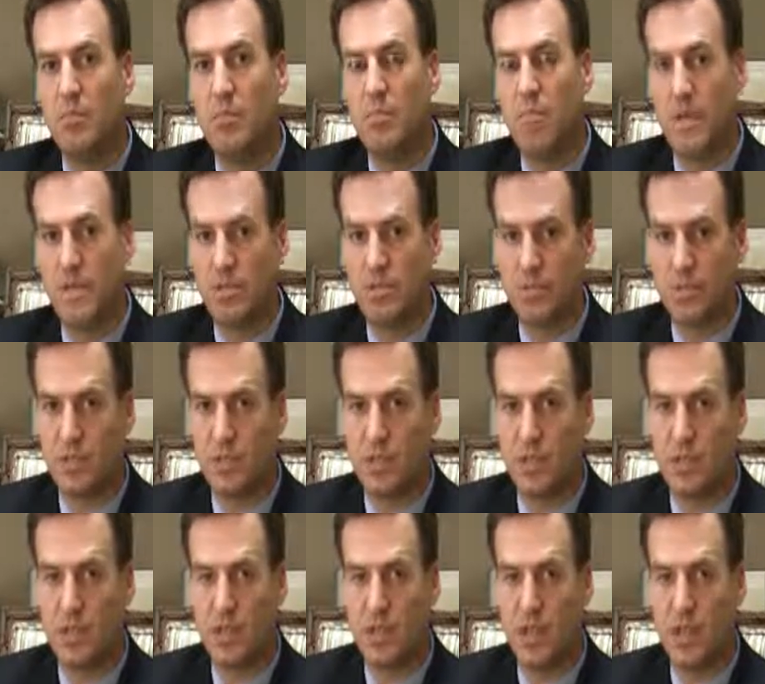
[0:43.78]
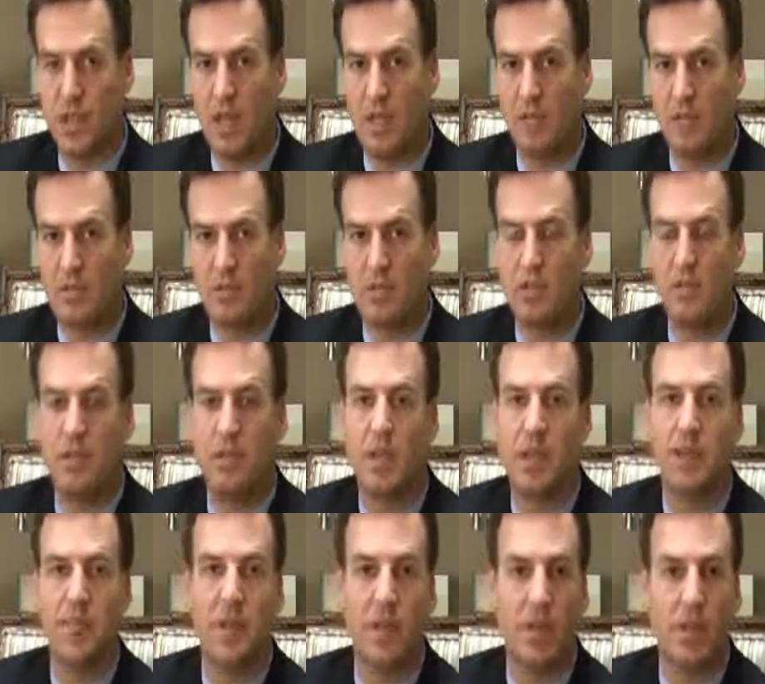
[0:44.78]
basal cell skin cancer,
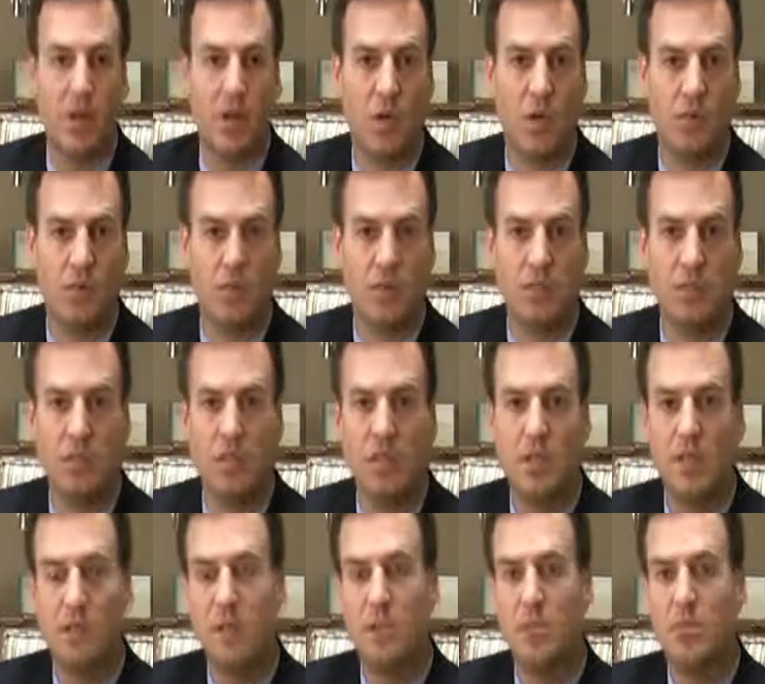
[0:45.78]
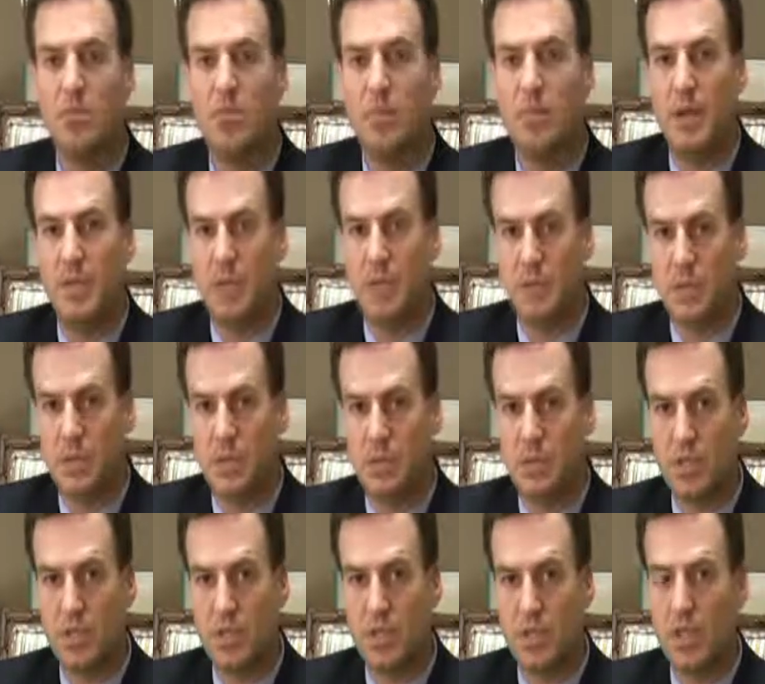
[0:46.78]
and melanoma. Basal cell
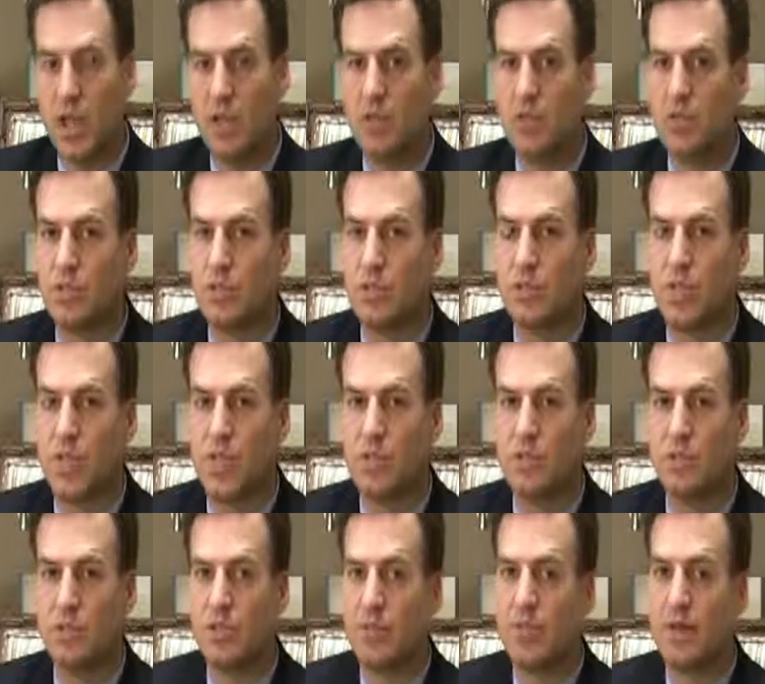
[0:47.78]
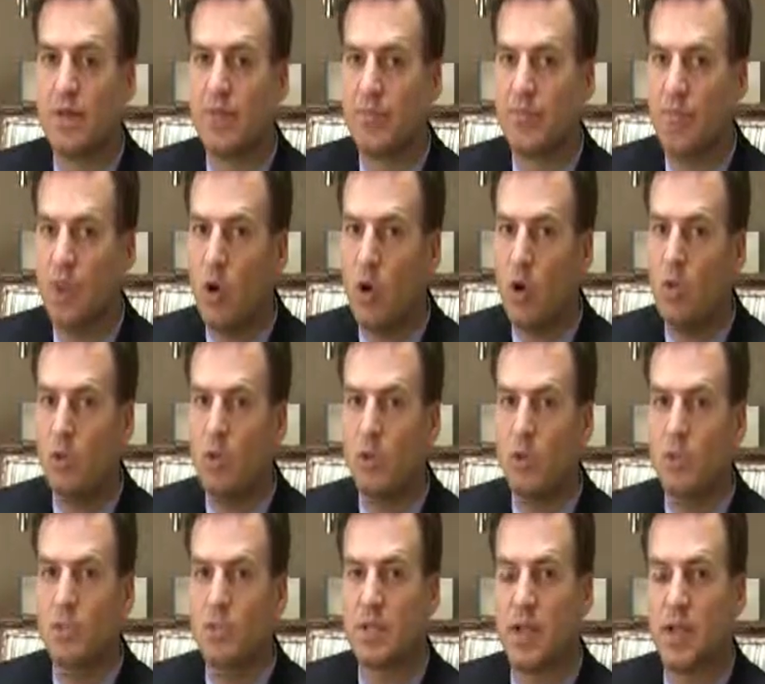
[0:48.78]
skin cancer is by far the
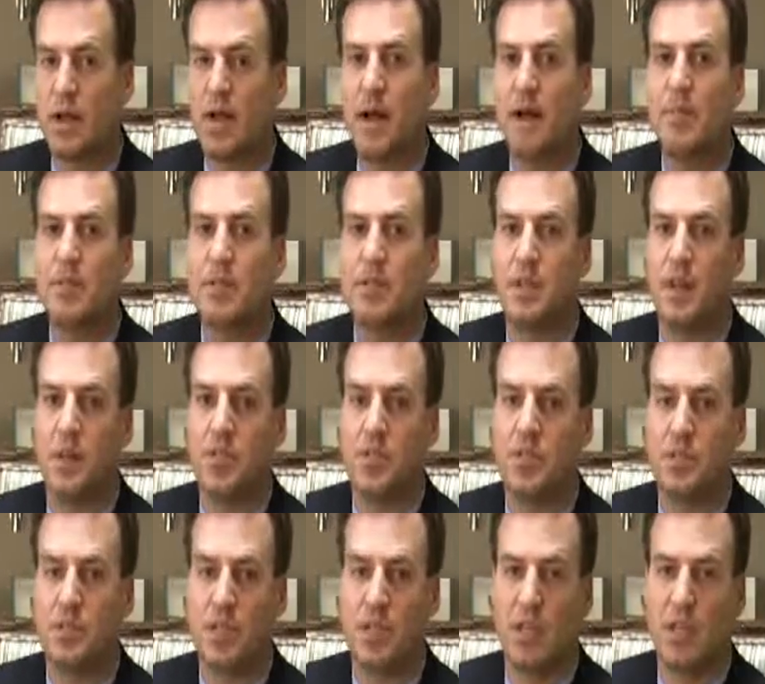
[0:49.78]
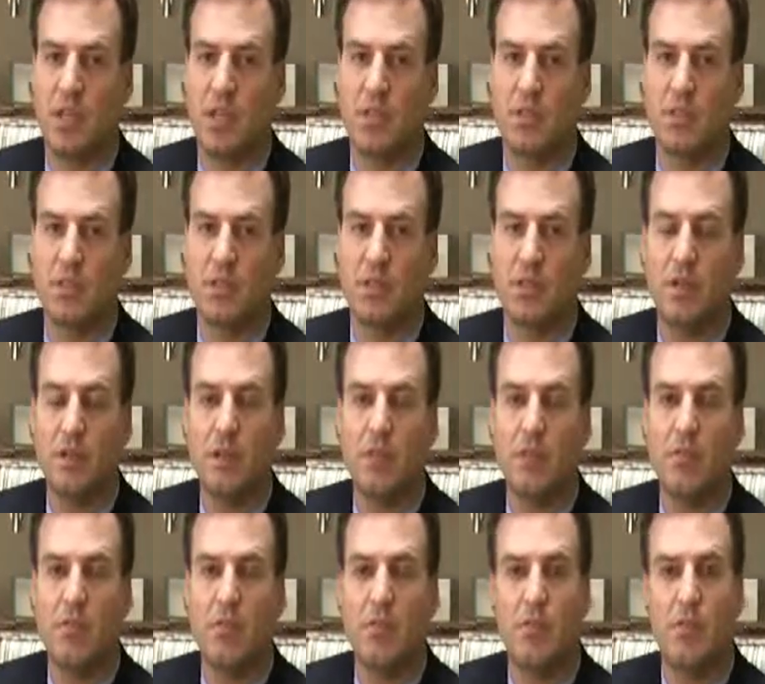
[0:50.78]
most common type of skin cancer,
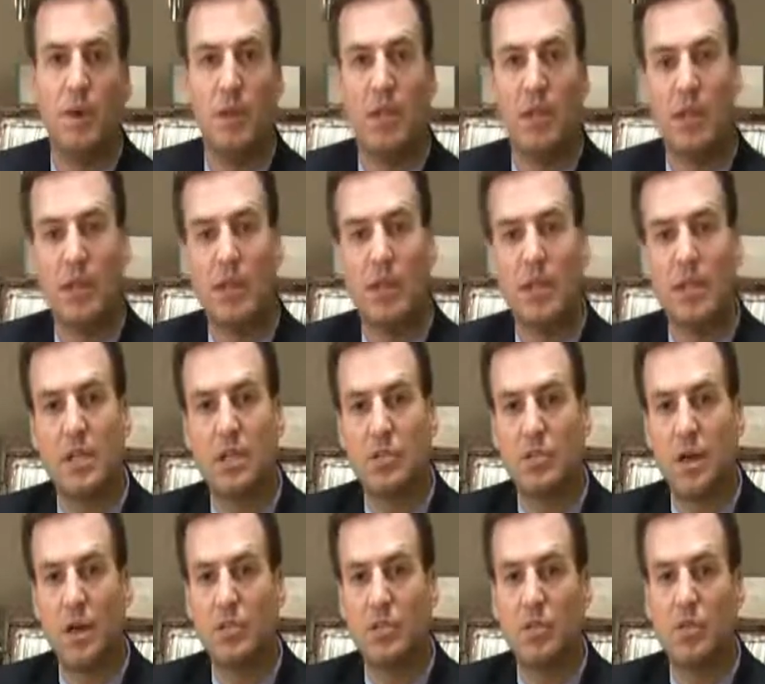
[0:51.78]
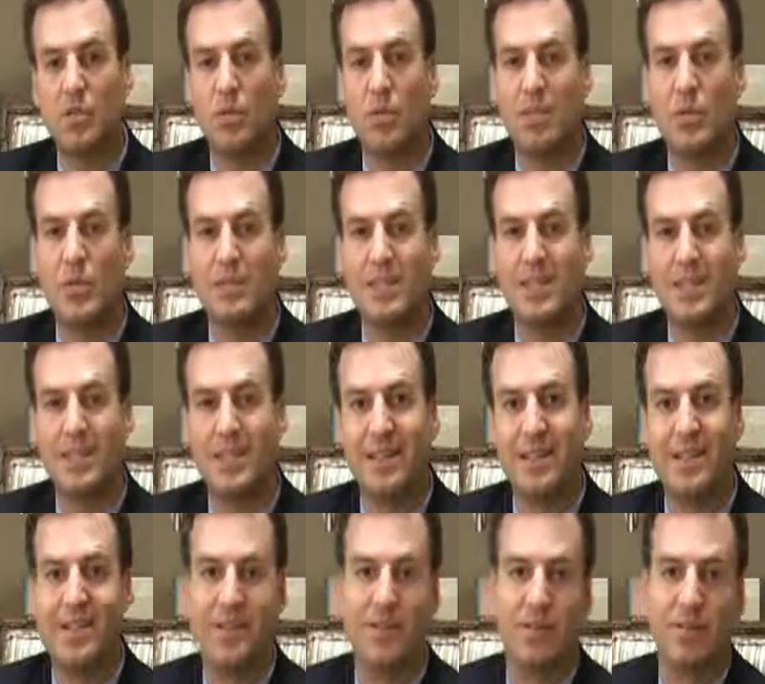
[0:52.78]
but luckily it's also the most
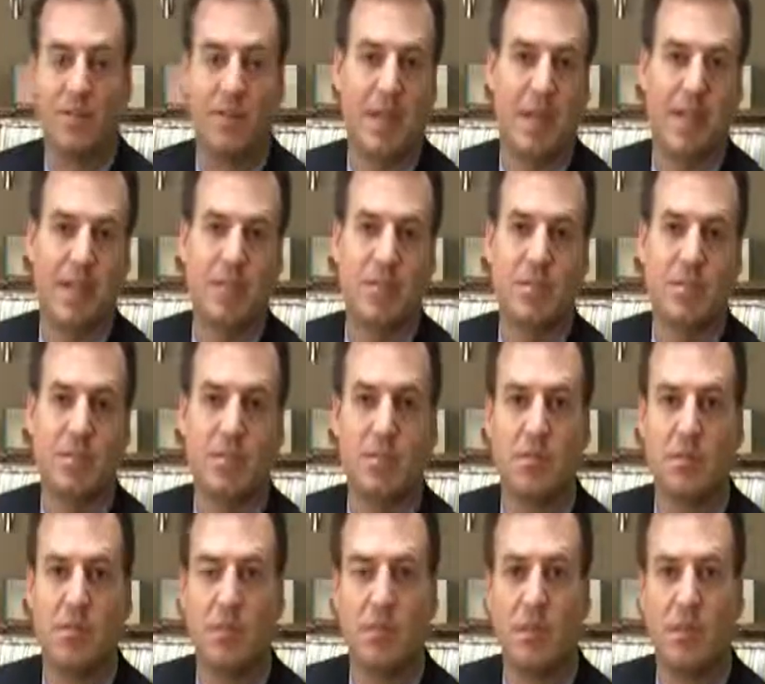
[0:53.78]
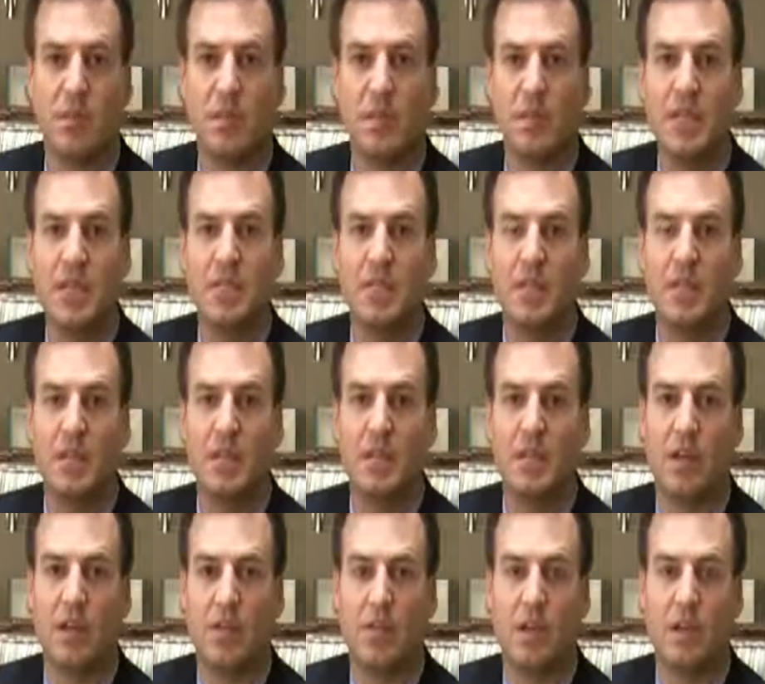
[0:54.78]
indolent, that is, the least
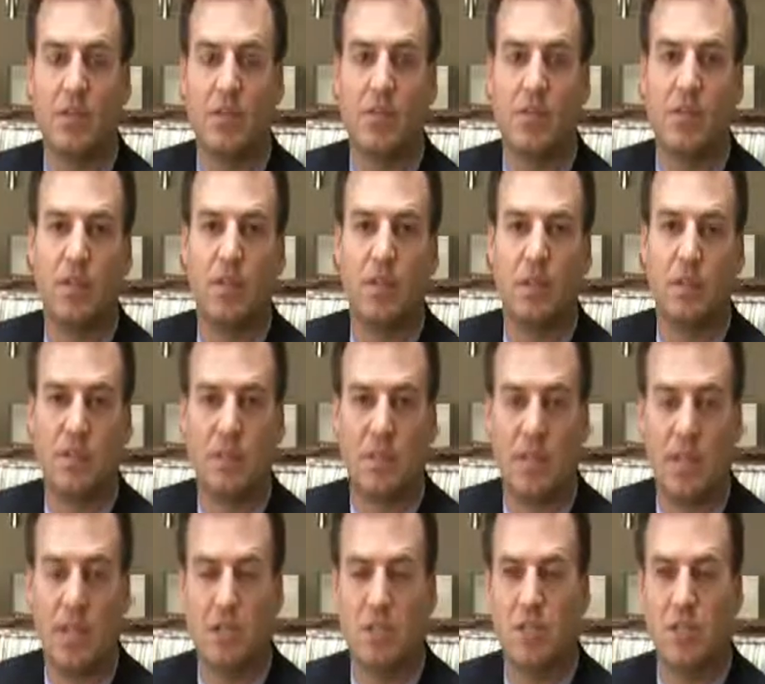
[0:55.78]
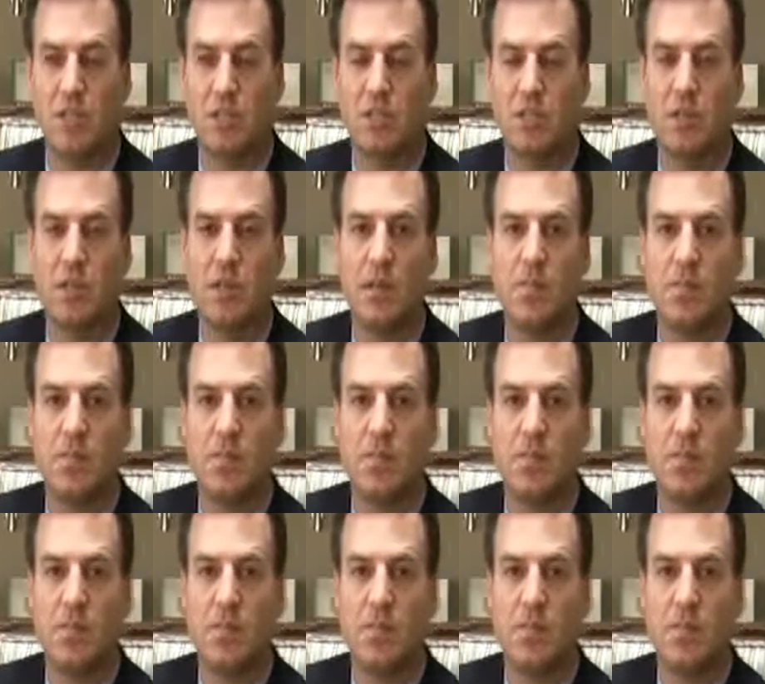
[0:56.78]
aggressive and the least dangerous.